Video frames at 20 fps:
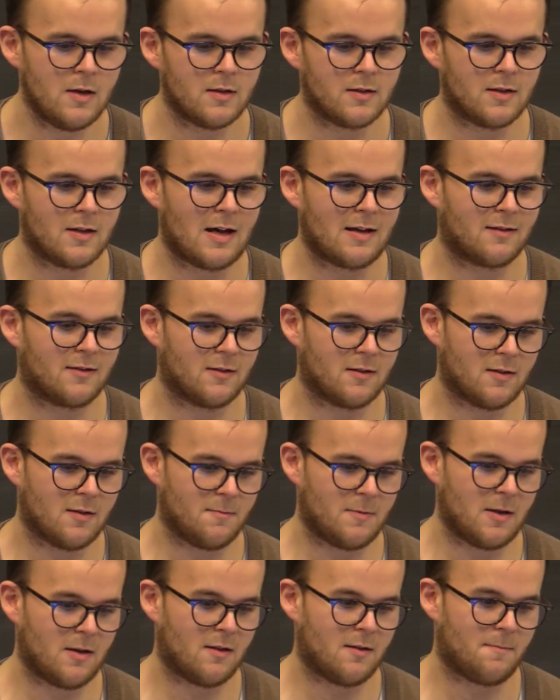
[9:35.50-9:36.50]
So that's just a
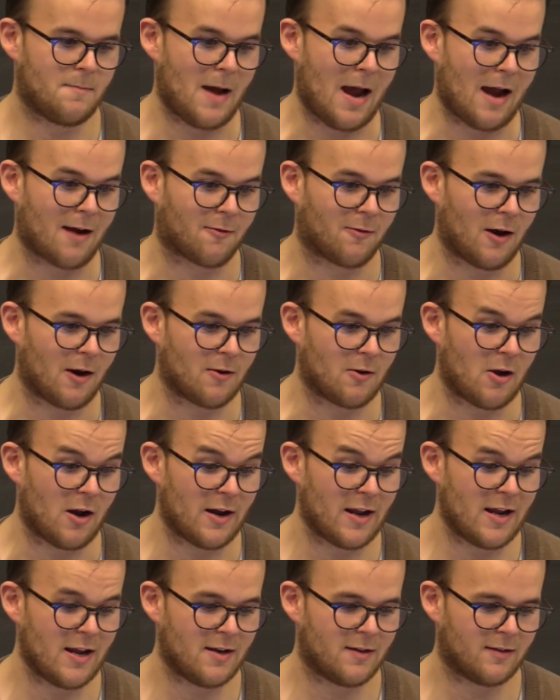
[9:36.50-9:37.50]
bit of the background
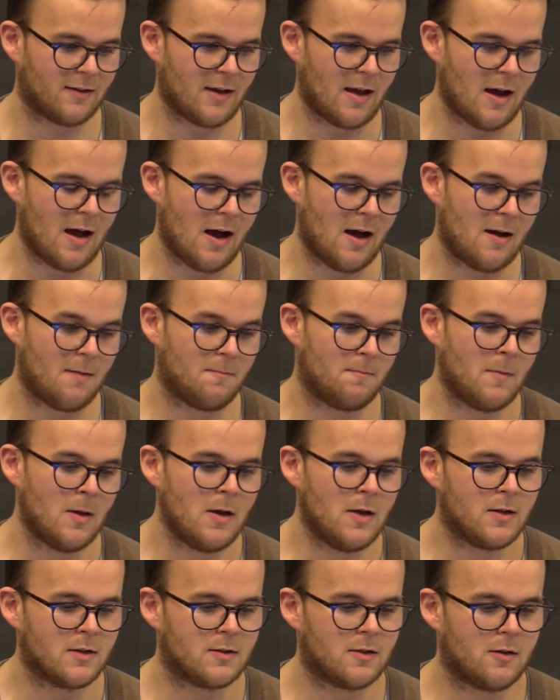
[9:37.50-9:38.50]
on it.
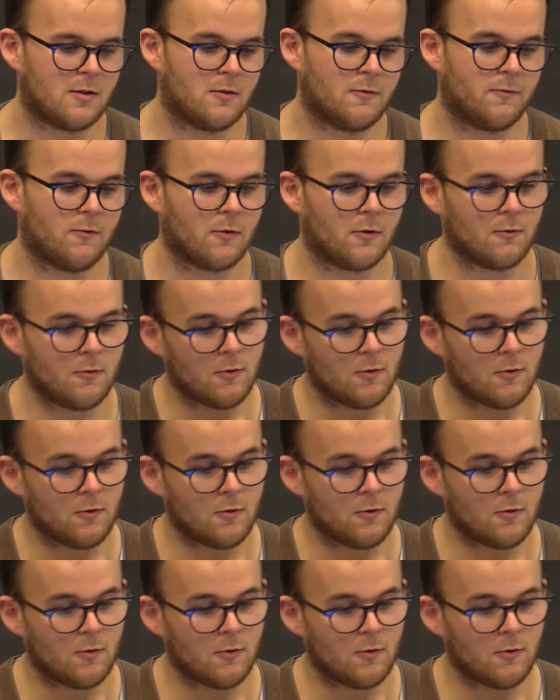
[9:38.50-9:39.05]
So for the